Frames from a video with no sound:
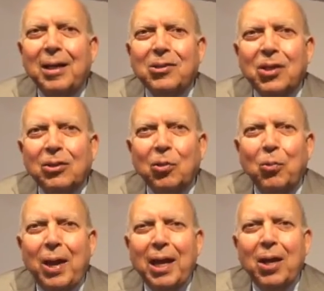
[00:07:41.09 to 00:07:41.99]
in a
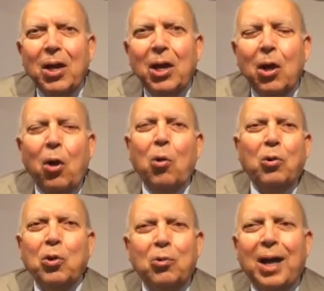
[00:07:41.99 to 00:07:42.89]
certain way.
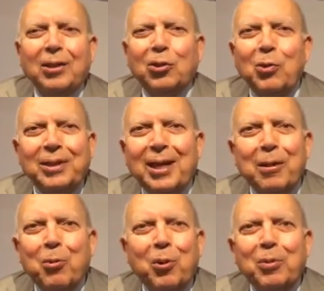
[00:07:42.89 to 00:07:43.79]
Oh, you can't do it
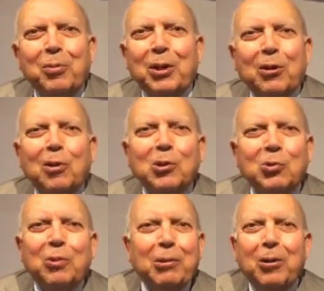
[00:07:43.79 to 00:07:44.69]
anymore
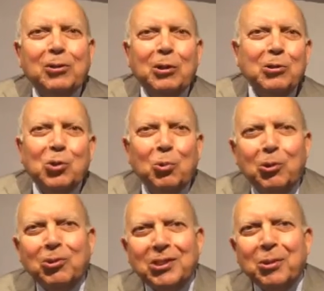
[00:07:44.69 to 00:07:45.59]
because we want to use the
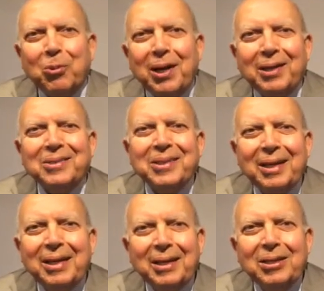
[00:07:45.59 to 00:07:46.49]
water somewhere else.
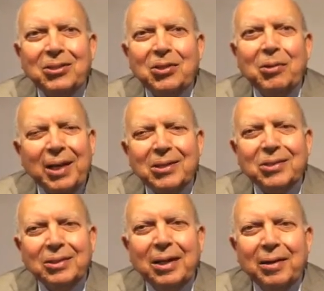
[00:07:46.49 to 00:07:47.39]
So
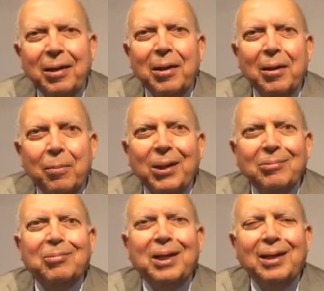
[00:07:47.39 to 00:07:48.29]
yes, there are.
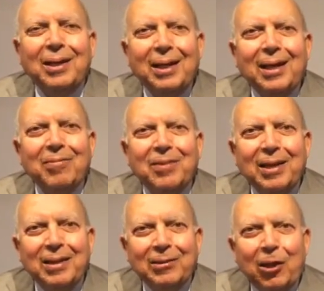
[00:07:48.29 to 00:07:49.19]
But if
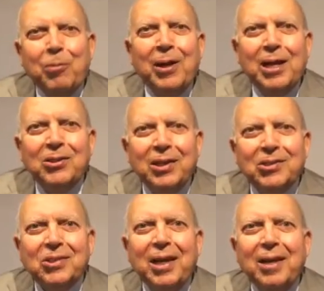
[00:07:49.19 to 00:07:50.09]
the determination
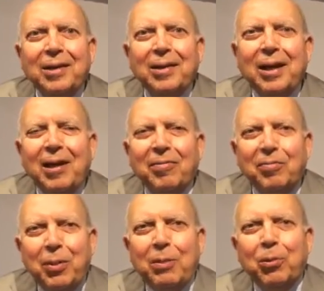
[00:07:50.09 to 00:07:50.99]
is there,
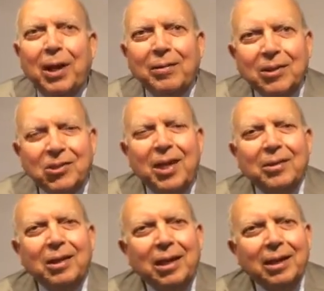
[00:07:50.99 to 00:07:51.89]
if people
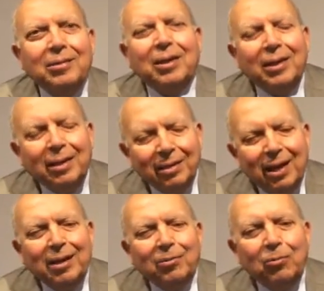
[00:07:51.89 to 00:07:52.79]
understand the need,
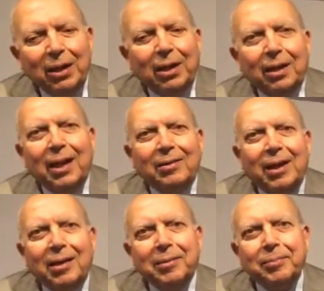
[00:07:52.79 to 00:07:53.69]
then we can get
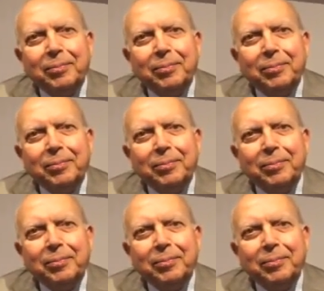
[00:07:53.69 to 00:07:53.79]
there.